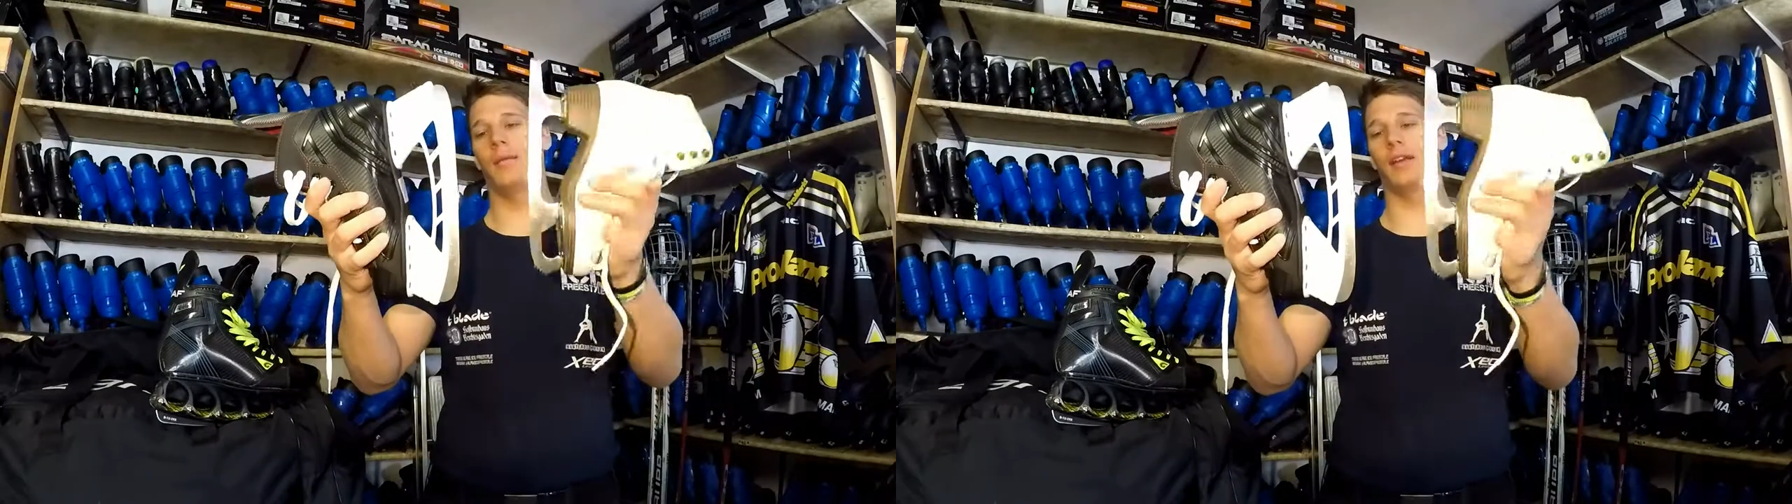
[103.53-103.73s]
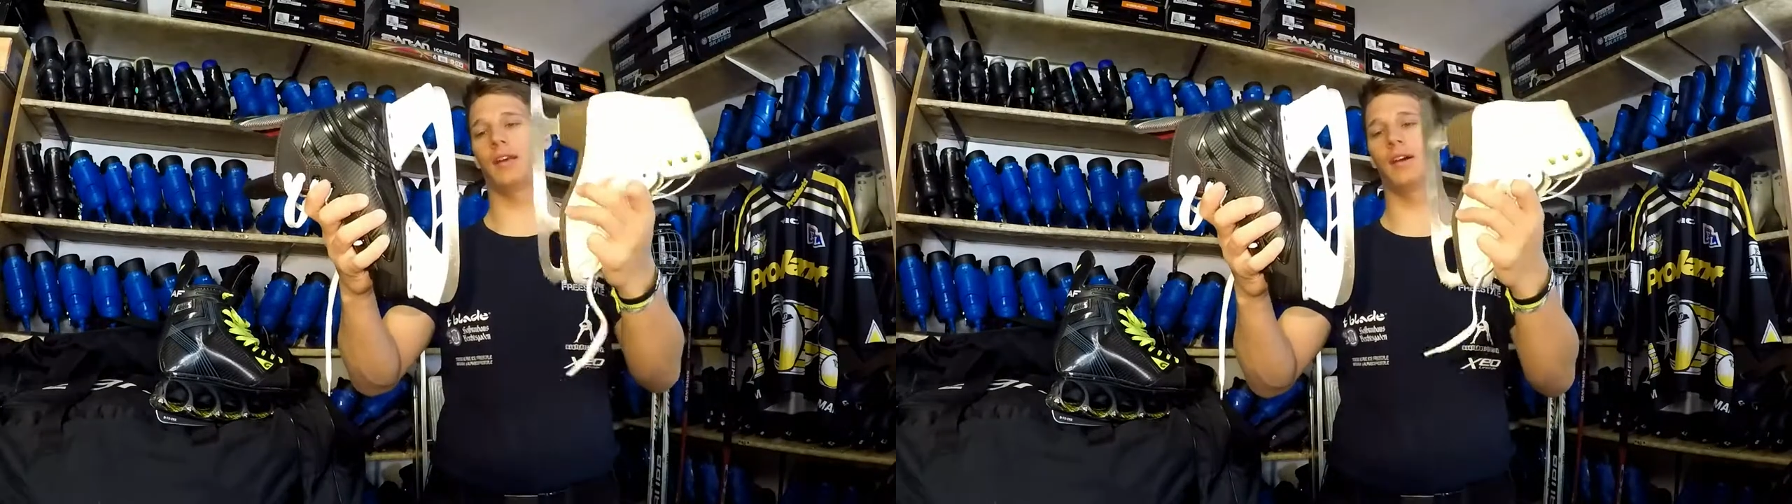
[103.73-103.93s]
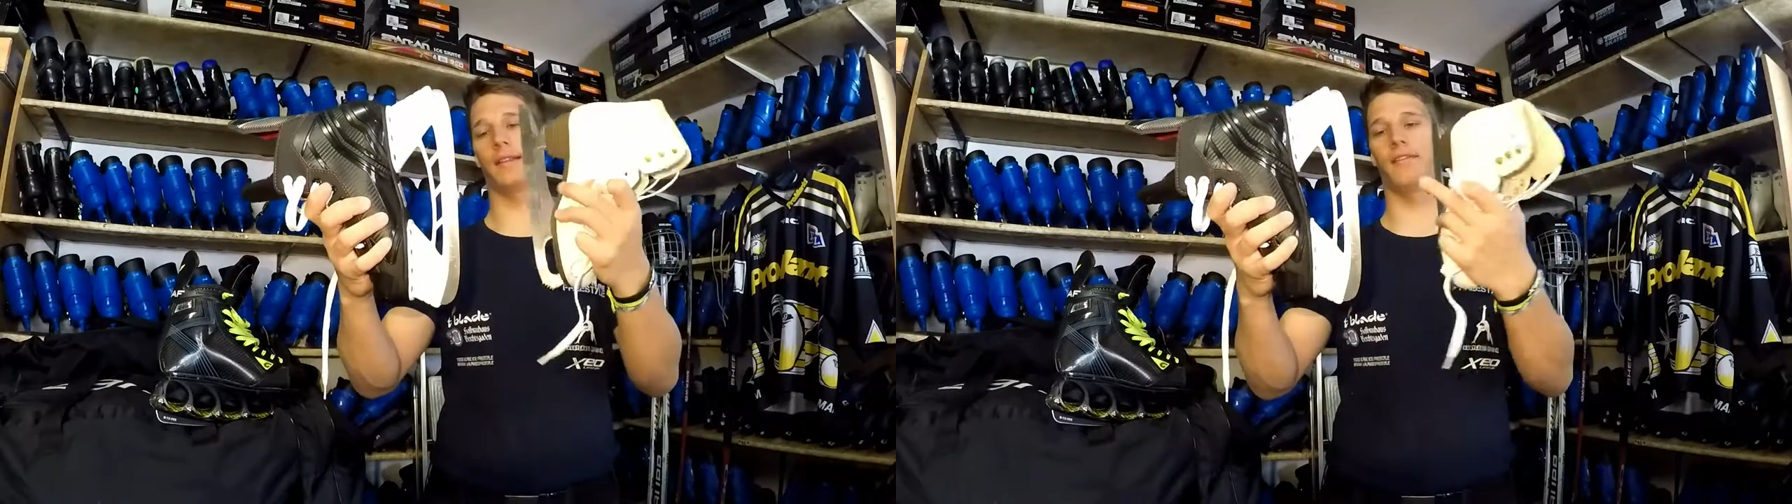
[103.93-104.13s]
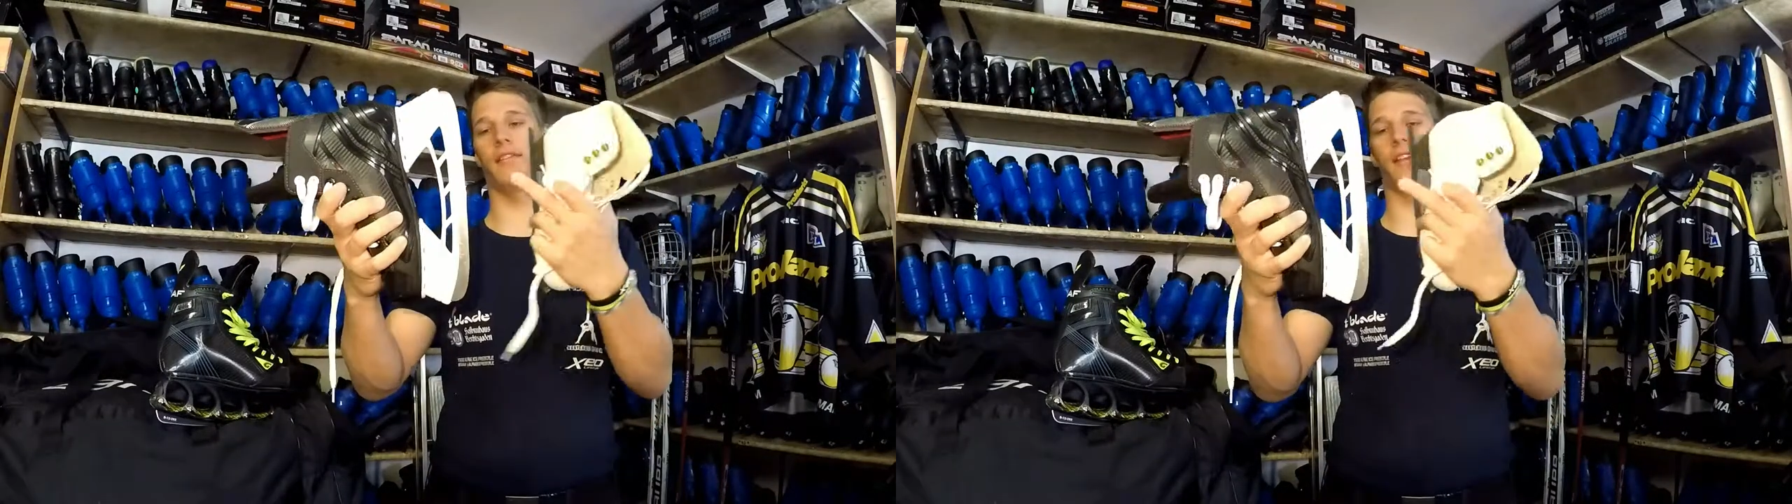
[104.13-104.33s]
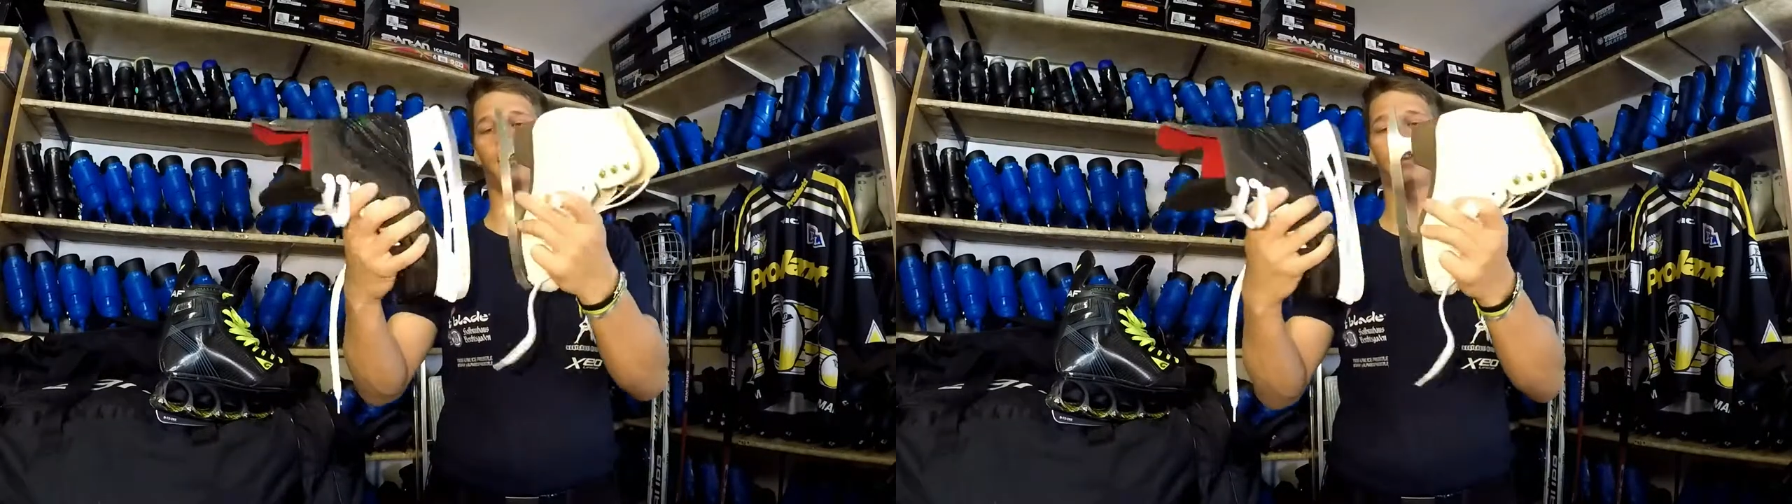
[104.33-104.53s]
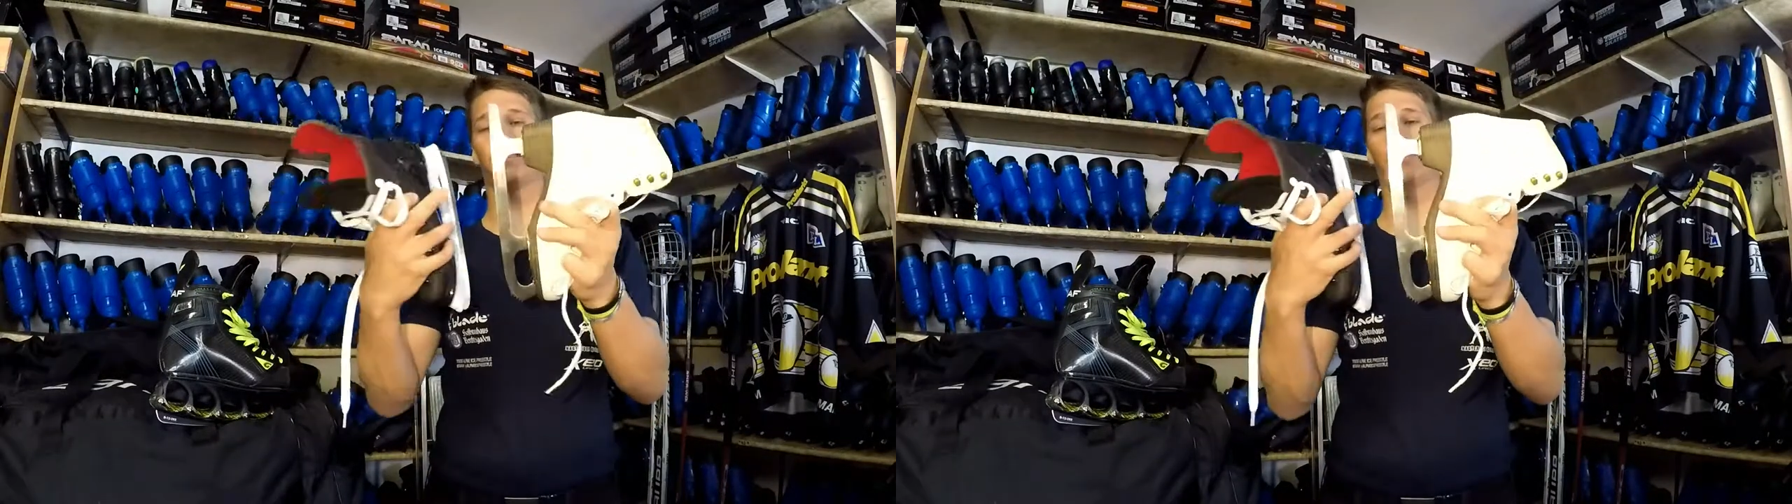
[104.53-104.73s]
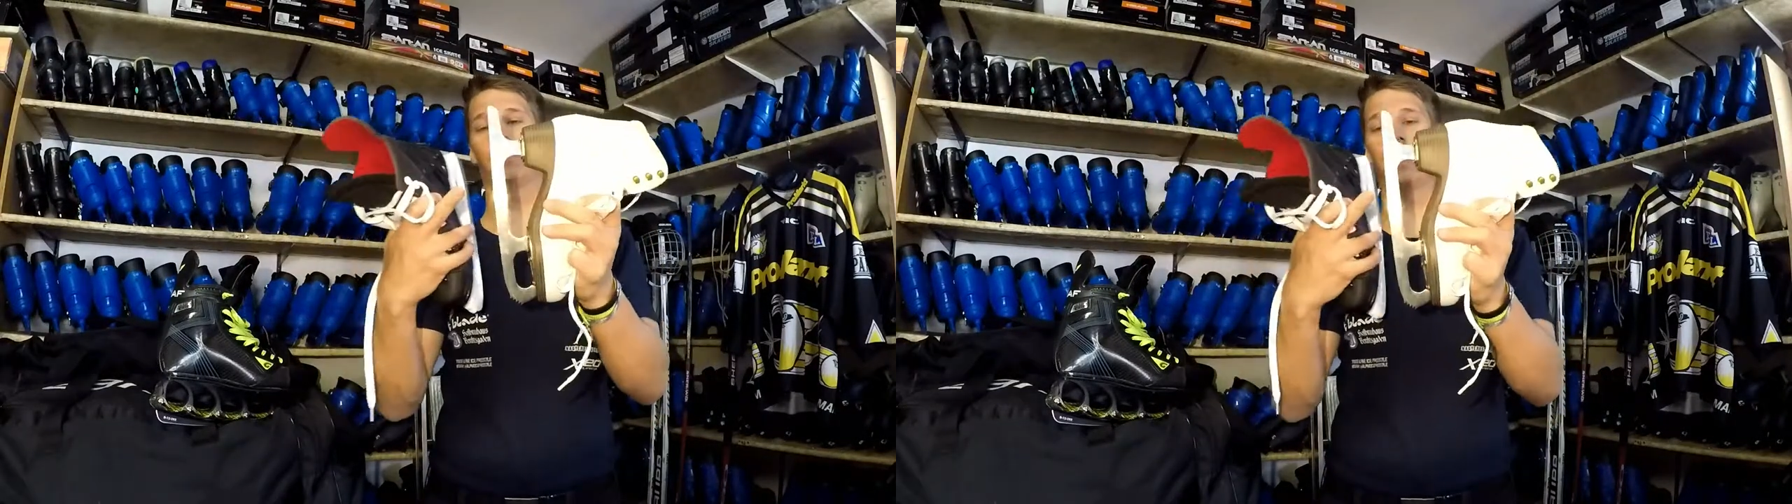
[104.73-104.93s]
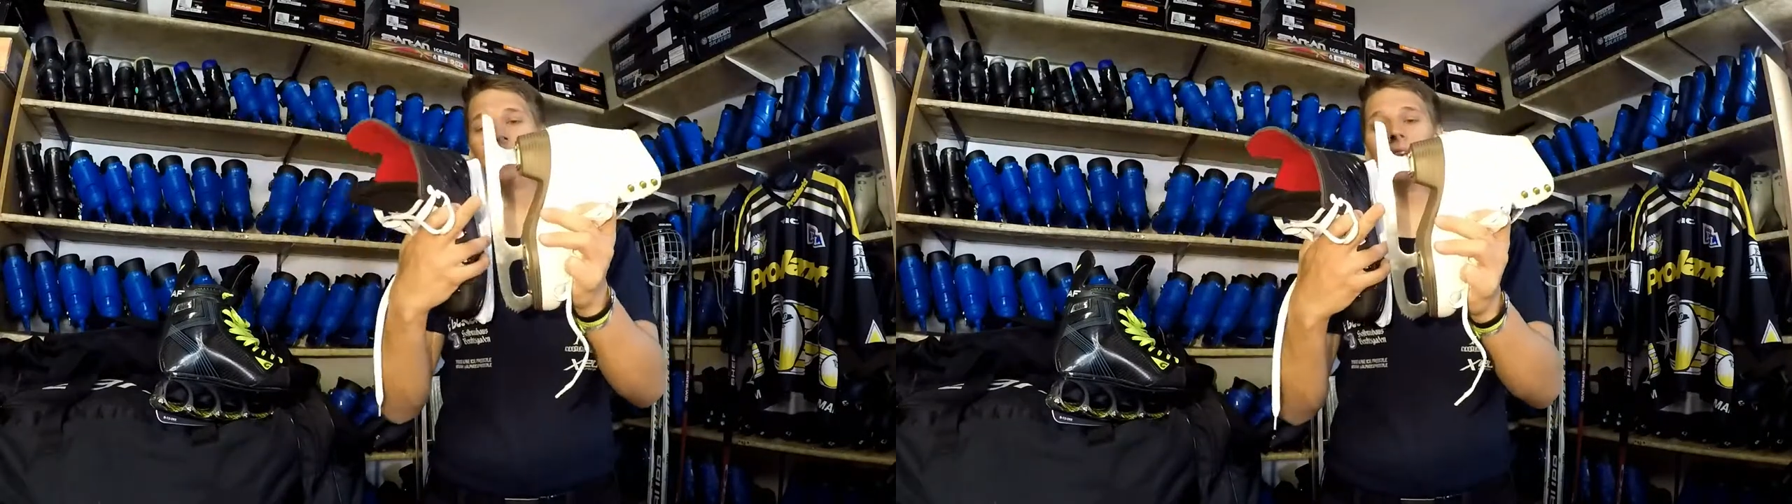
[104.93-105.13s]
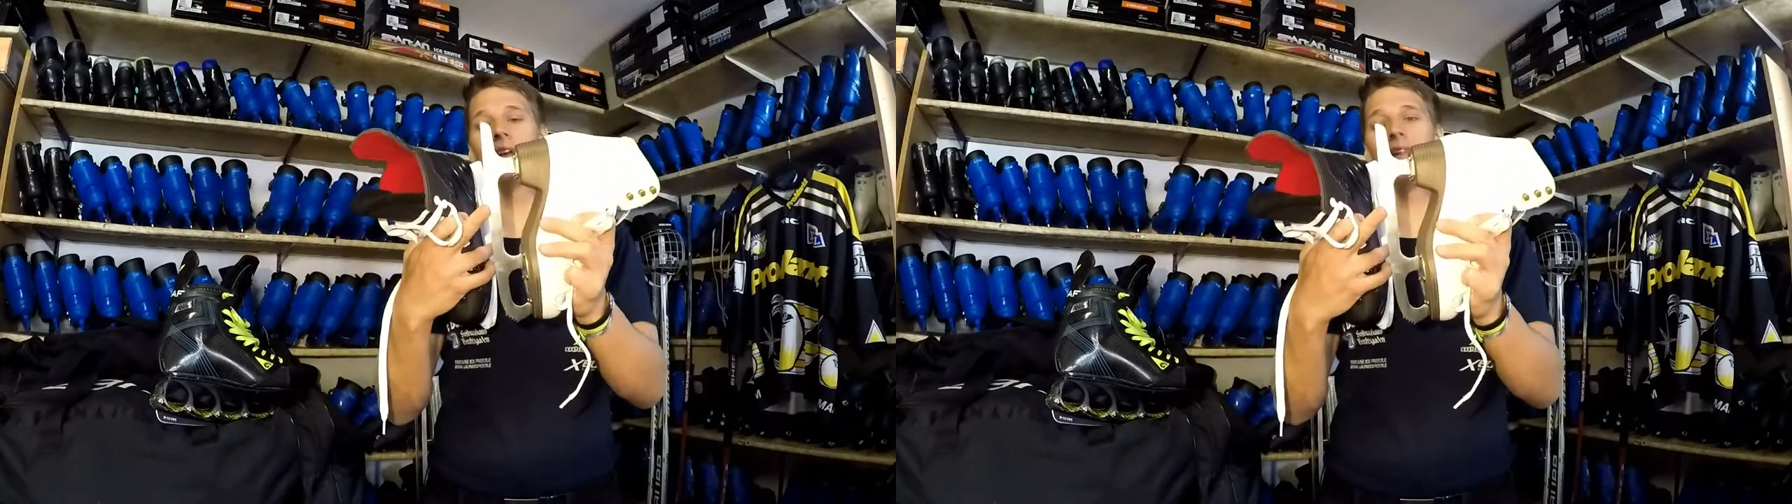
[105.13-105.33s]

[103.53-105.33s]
because the figure skating blade